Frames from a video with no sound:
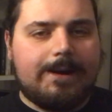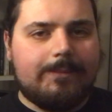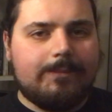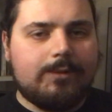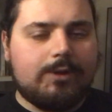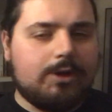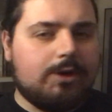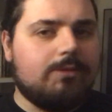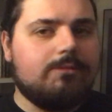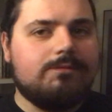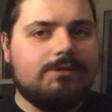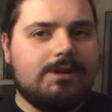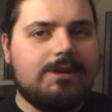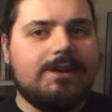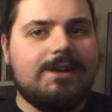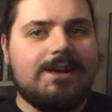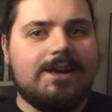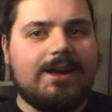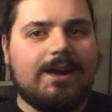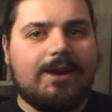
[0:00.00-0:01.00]
you know
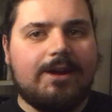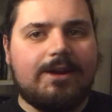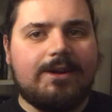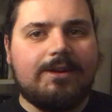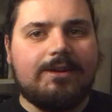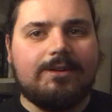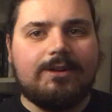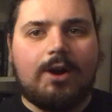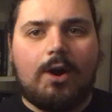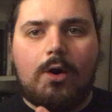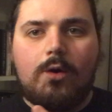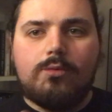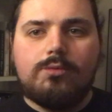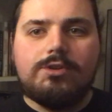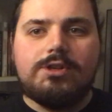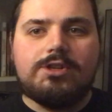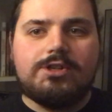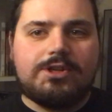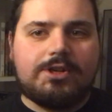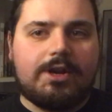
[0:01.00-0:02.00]

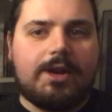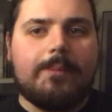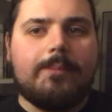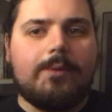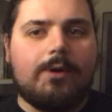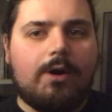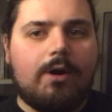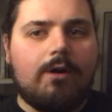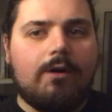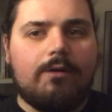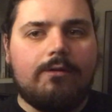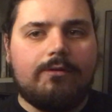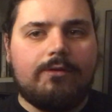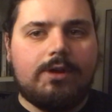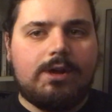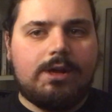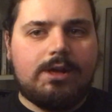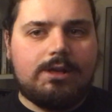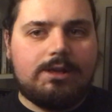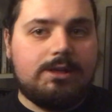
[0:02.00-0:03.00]
ownership of
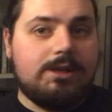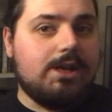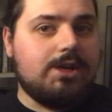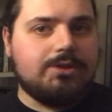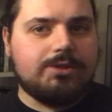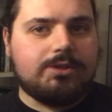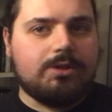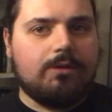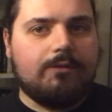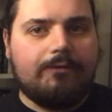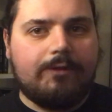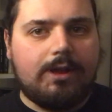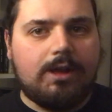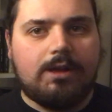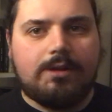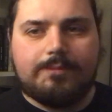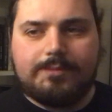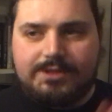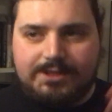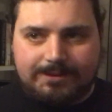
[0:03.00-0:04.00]
digital
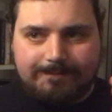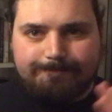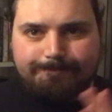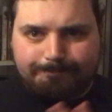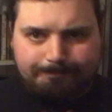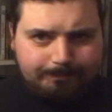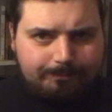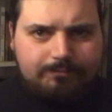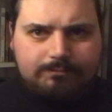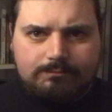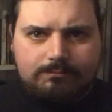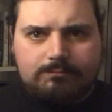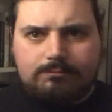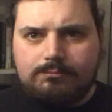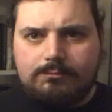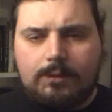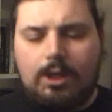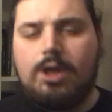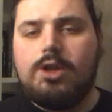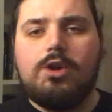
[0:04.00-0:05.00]
films,
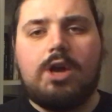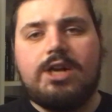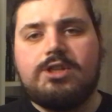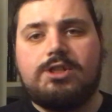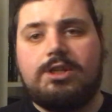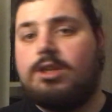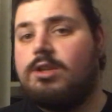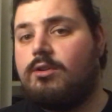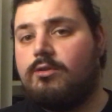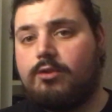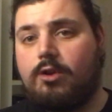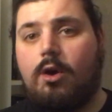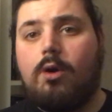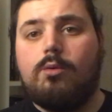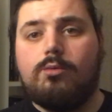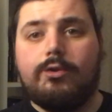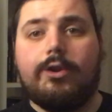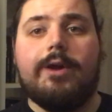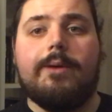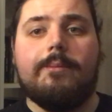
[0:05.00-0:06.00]
you actually don't
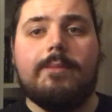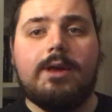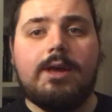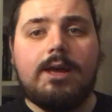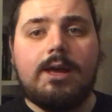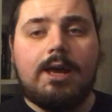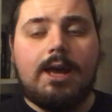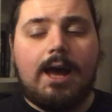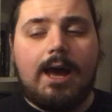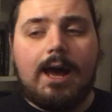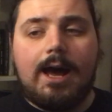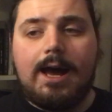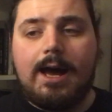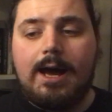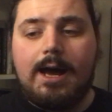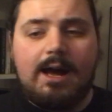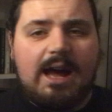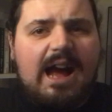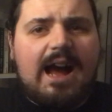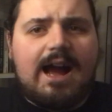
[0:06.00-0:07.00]
own them.
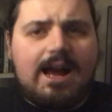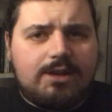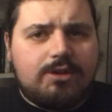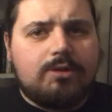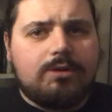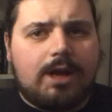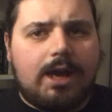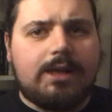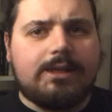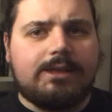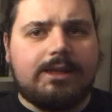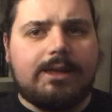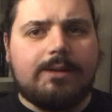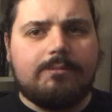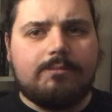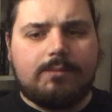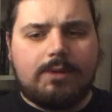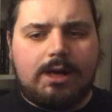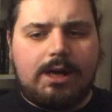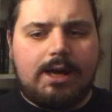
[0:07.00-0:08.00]
I do like
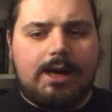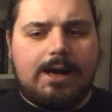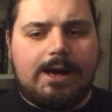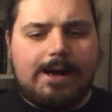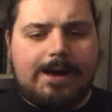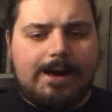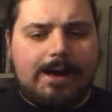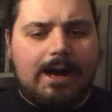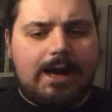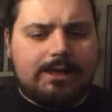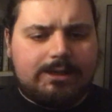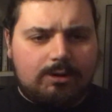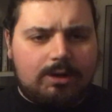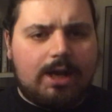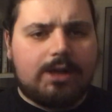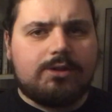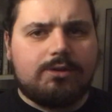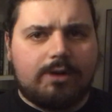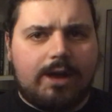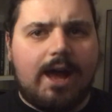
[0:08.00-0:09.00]
them. I do
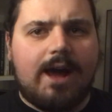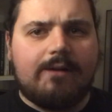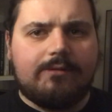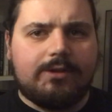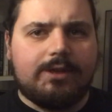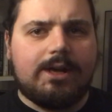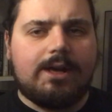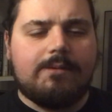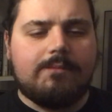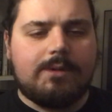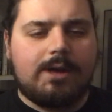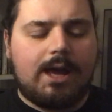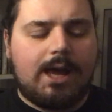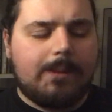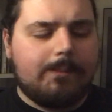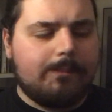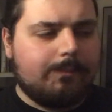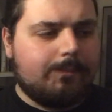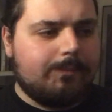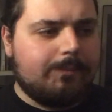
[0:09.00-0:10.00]
like to have them,
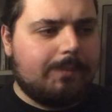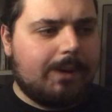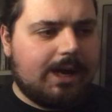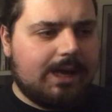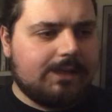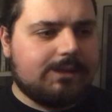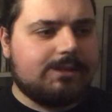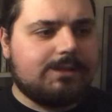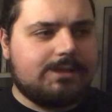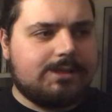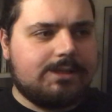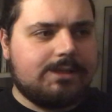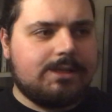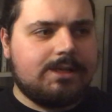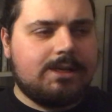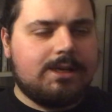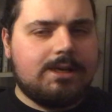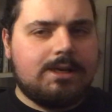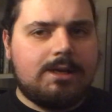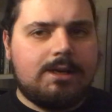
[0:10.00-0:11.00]
but
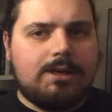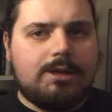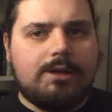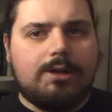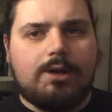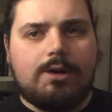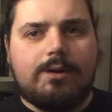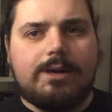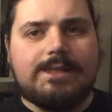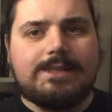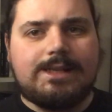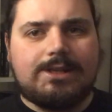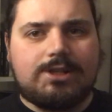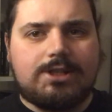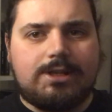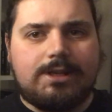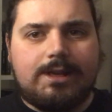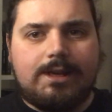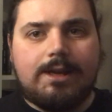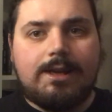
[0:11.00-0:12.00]

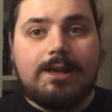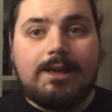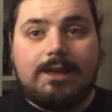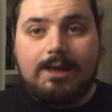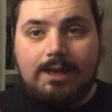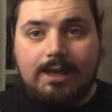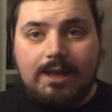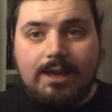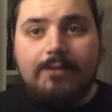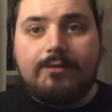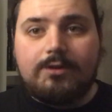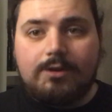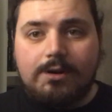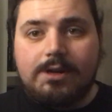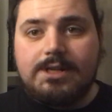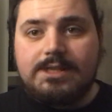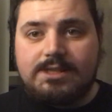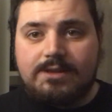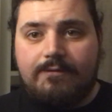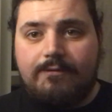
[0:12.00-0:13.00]
essentially, if there
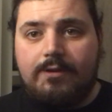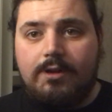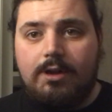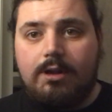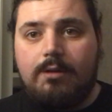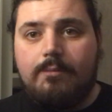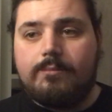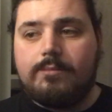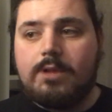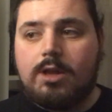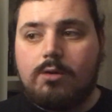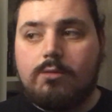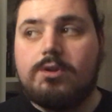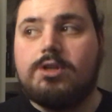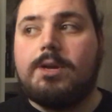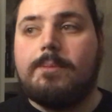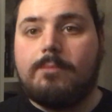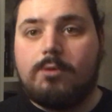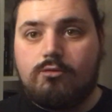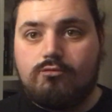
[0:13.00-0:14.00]
is a film which
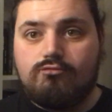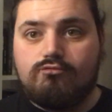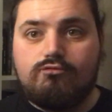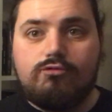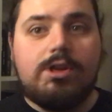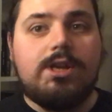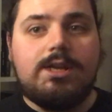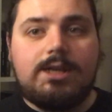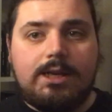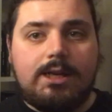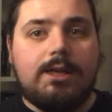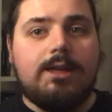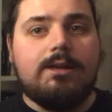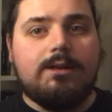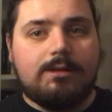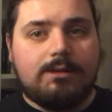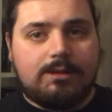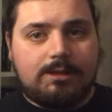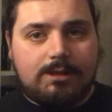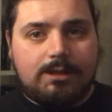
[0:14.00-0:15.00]
I'm really
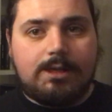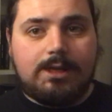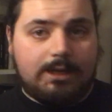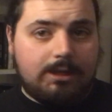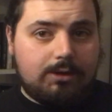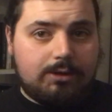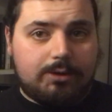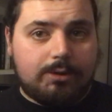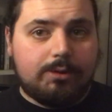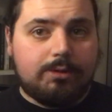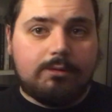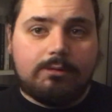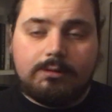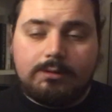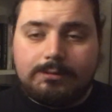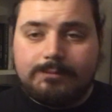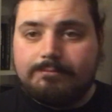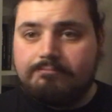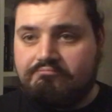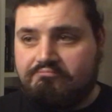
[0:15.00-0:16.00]
into,
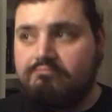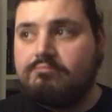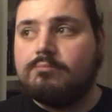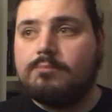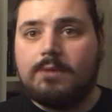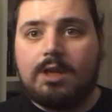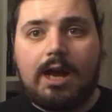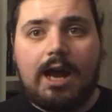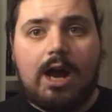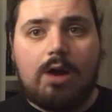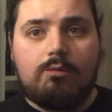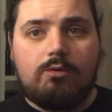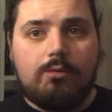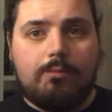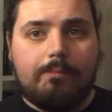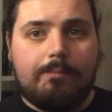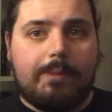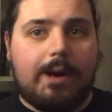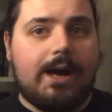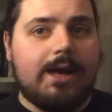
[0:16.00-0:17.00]
I will
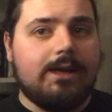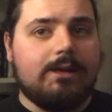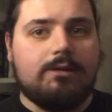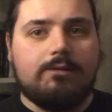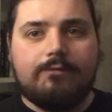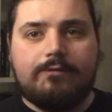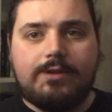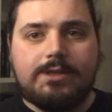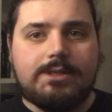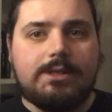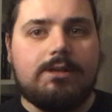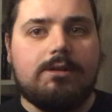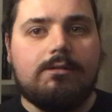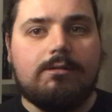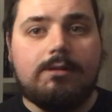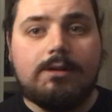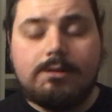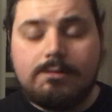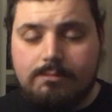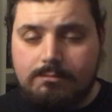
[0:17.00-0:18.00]
buy it on physical,
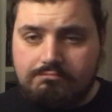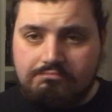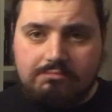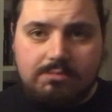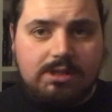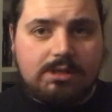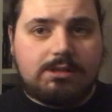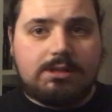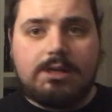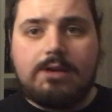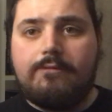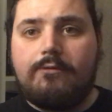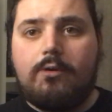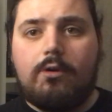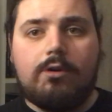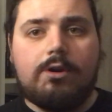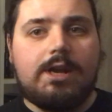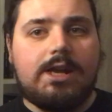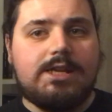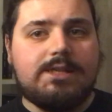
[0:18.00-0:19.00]

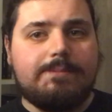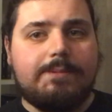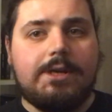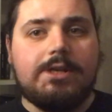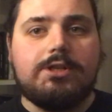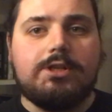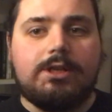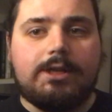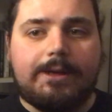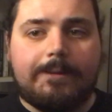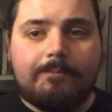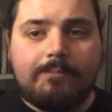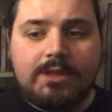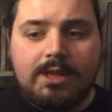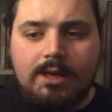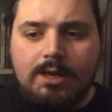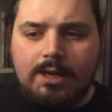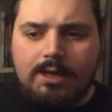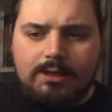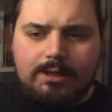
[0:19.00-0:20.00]
4K especially.
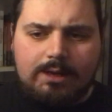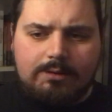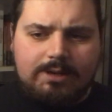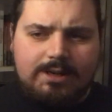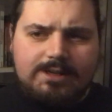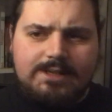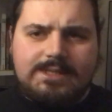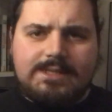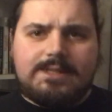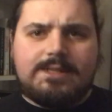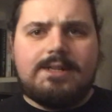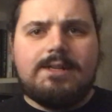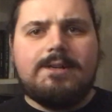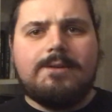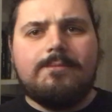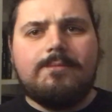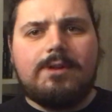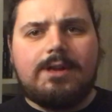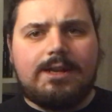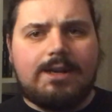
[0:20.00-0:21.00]
Now, there's
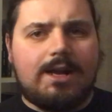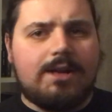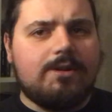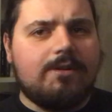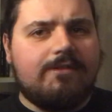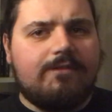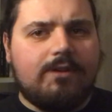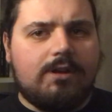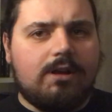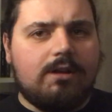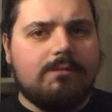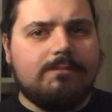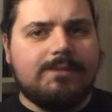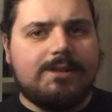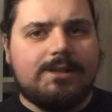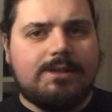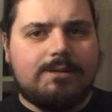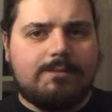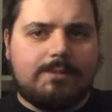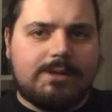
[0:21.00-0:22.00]
another film
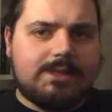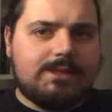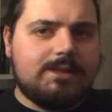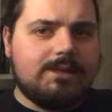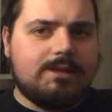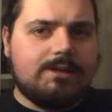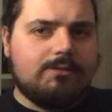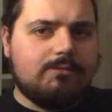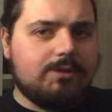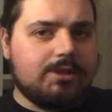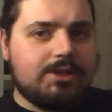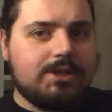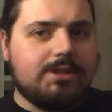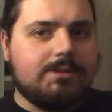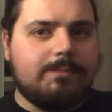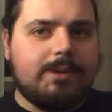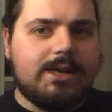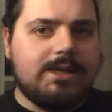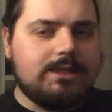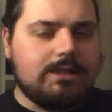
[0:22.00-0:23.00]
which is
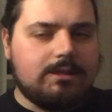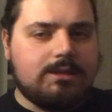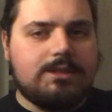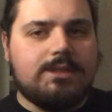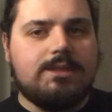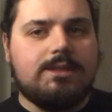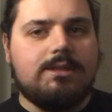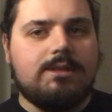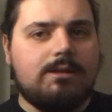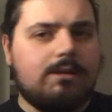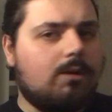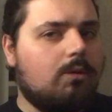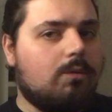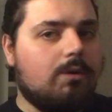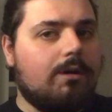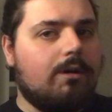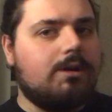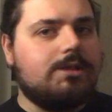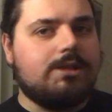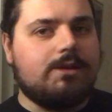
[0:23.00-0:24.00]
based on the
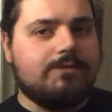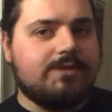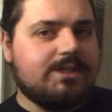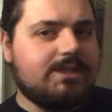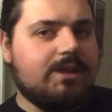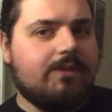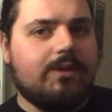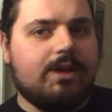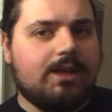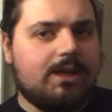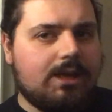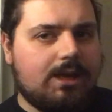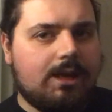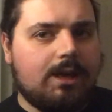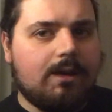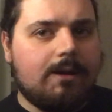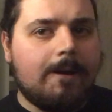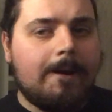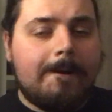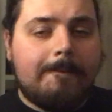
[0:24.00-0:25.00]
works of Stephen
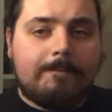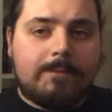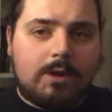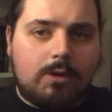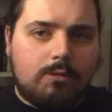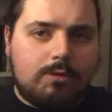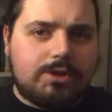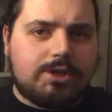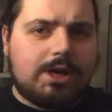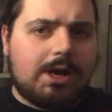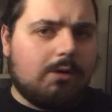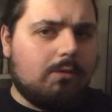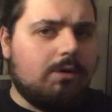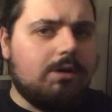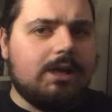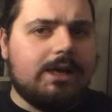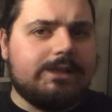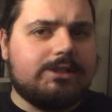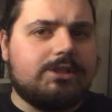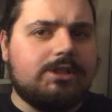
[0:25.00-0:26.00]
King, which I
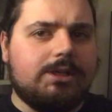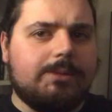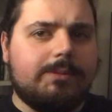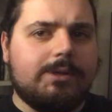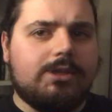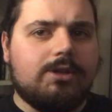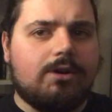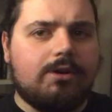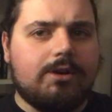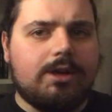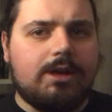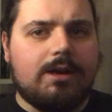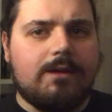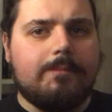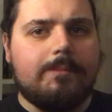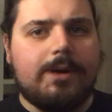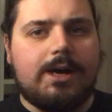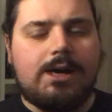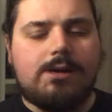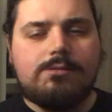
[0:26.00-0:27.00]
will actually be talking
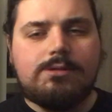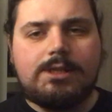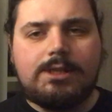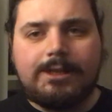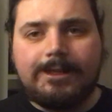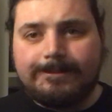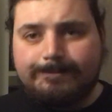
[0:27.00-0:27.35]
about.